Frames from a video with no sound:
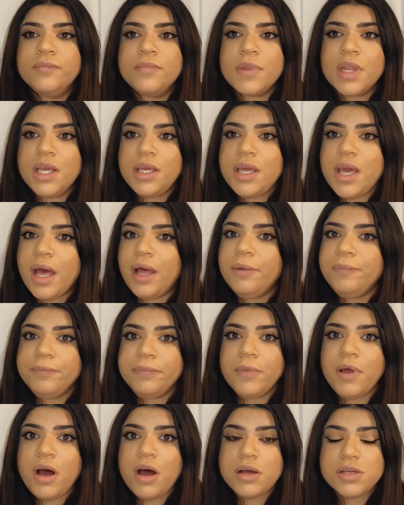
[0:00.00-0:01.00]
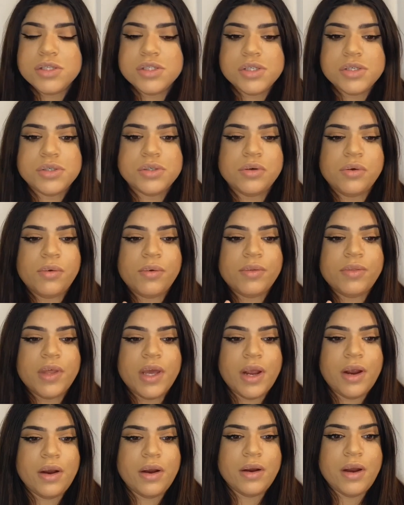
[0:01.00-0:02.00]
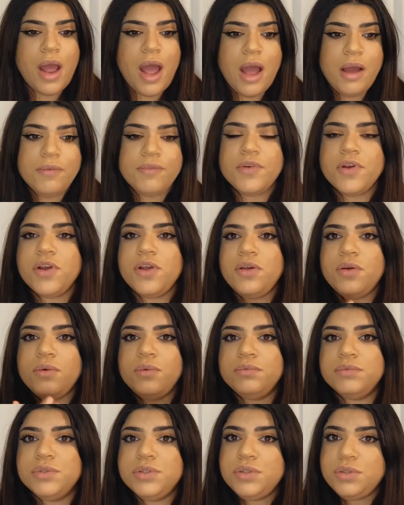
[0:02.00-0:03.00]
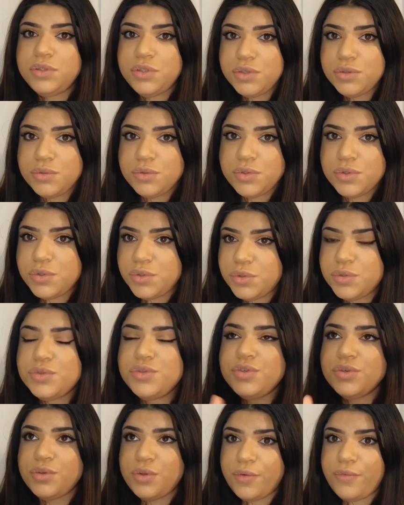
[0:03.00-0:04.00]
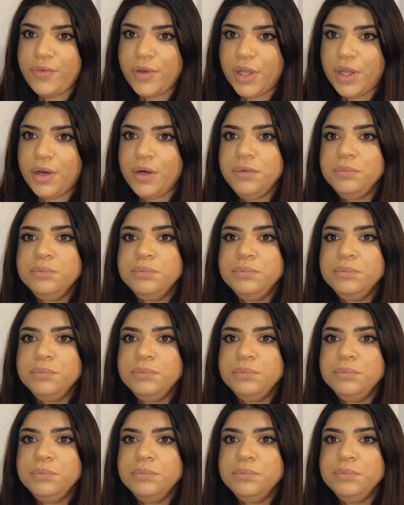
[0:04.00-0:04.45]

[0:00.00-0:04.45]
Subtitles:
yeah, also there, after you do the filler,